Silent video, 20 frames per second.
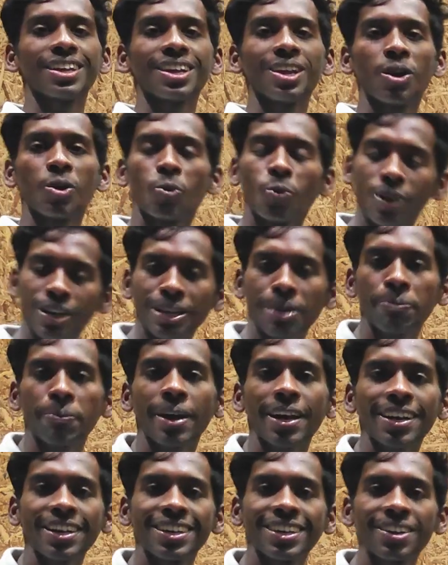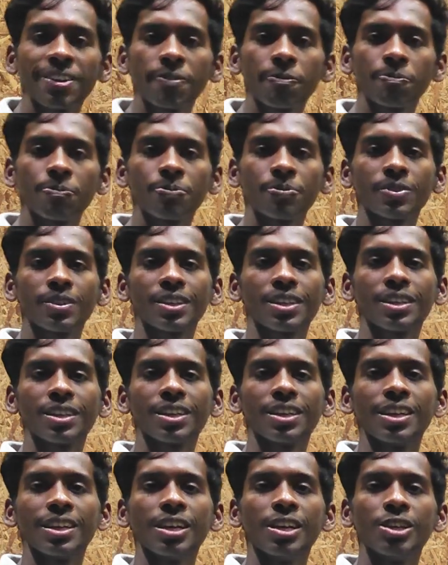Welcome back.
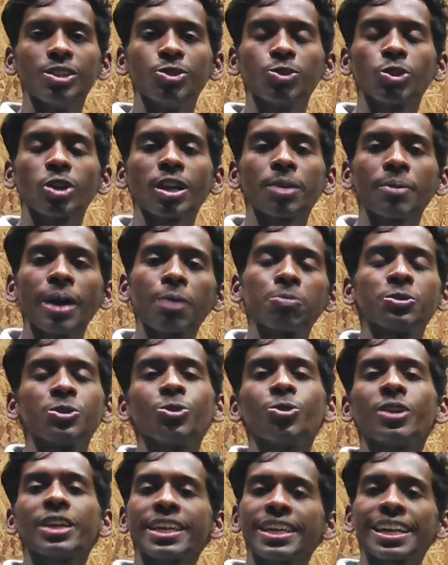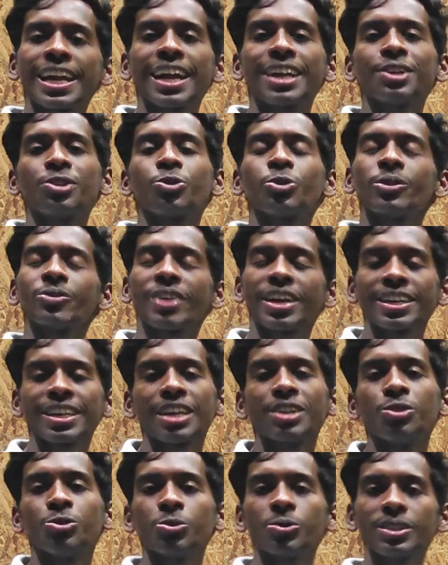Today I'm absolutely glad to invite our
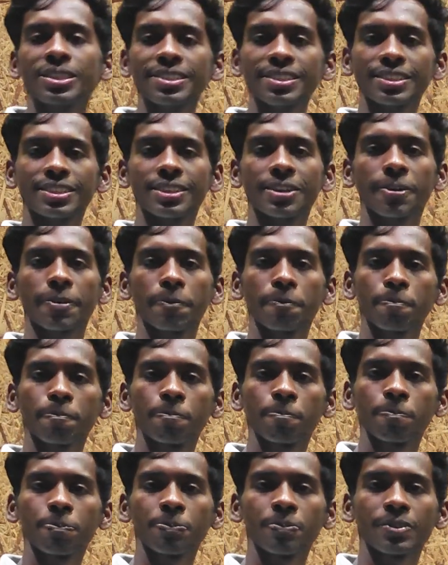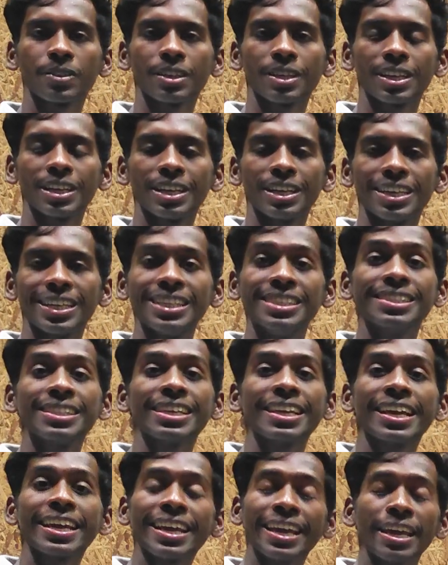new guest. He's an
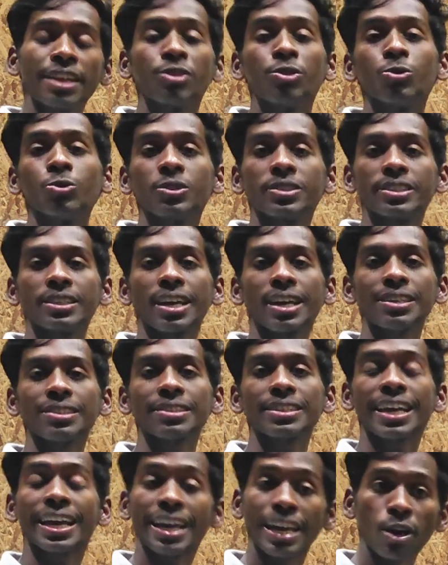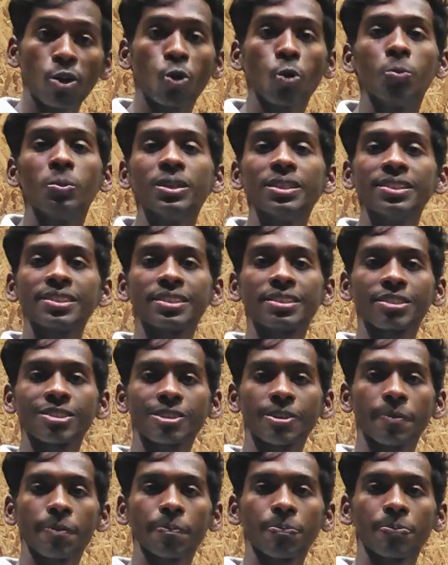AI enthusiast, AI hobbyist,
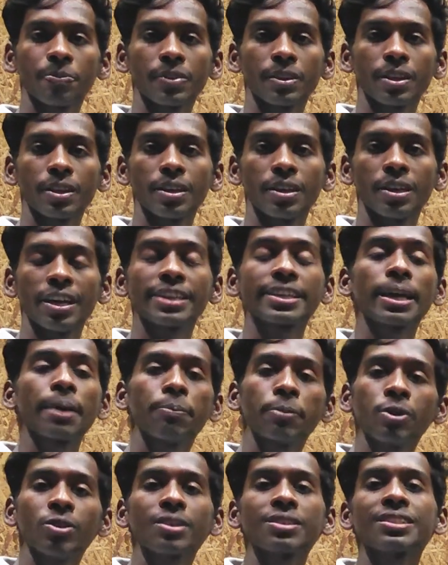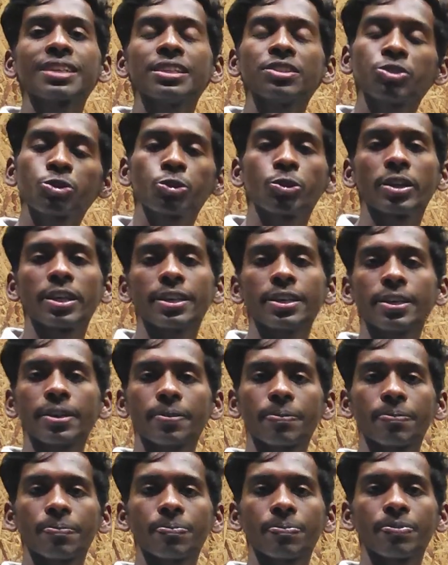a computer science student,
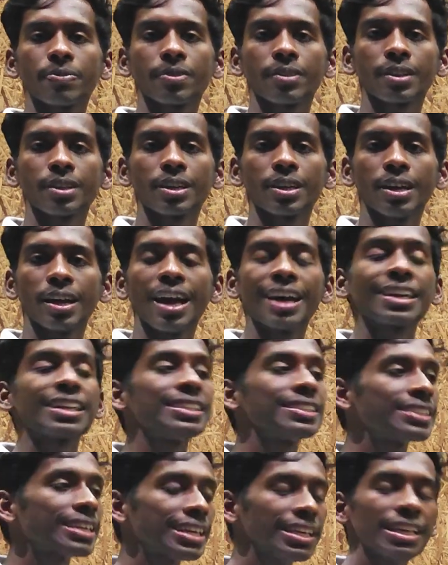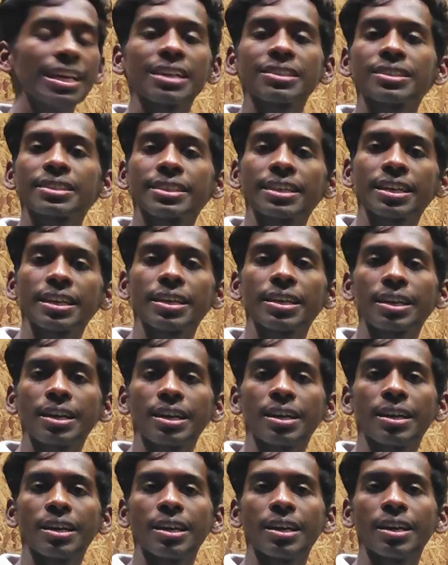and recently he has written
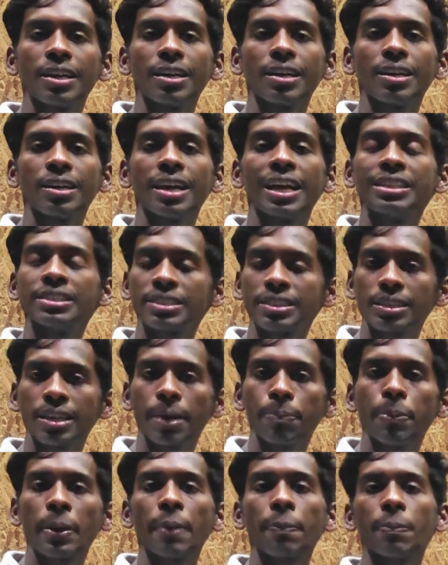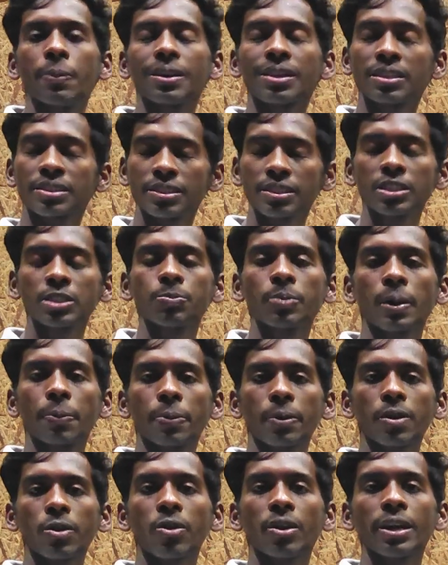a research paper
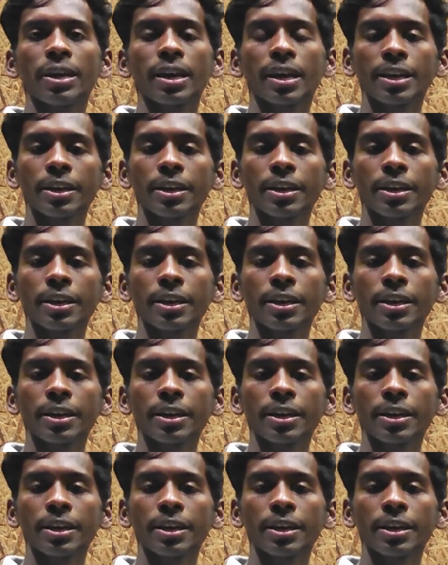on AI.